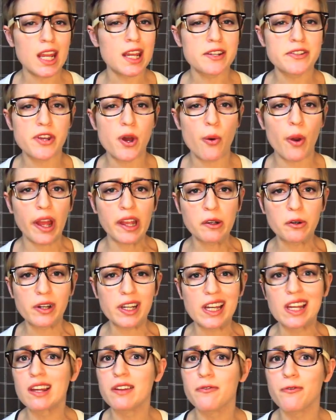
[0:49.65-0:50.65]
He's so
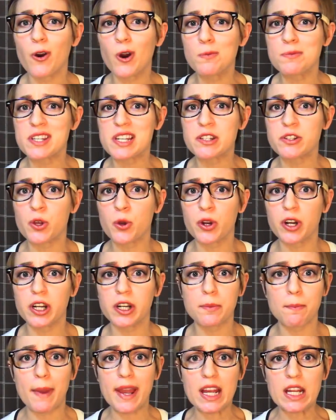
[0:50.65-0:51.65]
angry he informs his lawyer
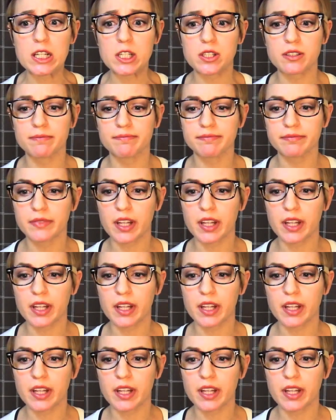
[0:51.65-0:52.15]
to make